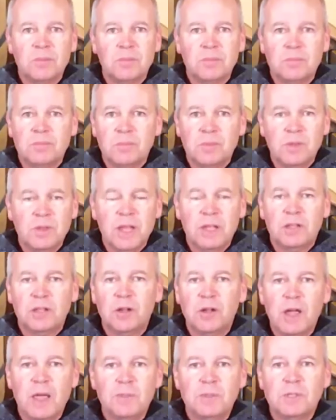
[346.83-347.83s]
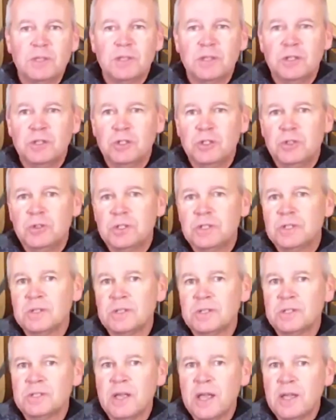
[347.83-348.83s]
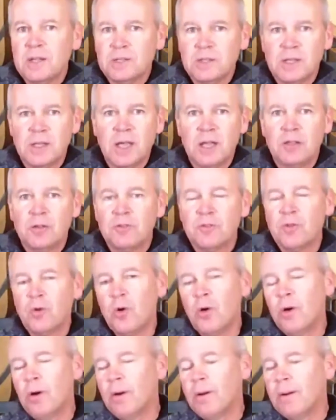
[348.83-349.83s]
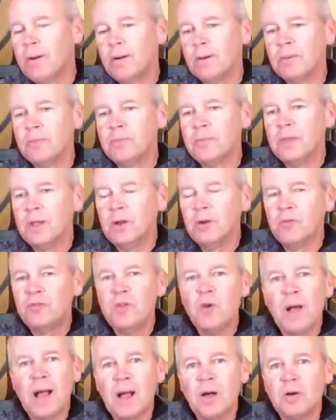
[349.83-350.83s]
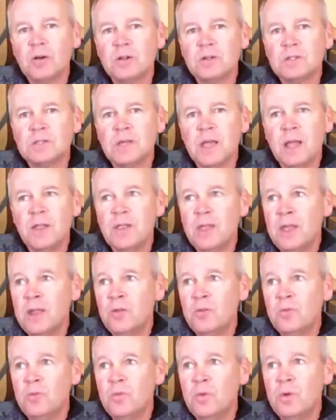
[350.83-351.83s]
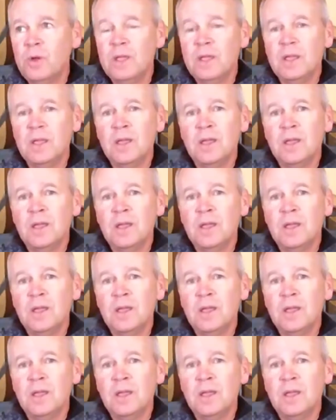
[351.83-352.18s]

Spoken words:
let the grapes and the juice stay together for a few hours, and then we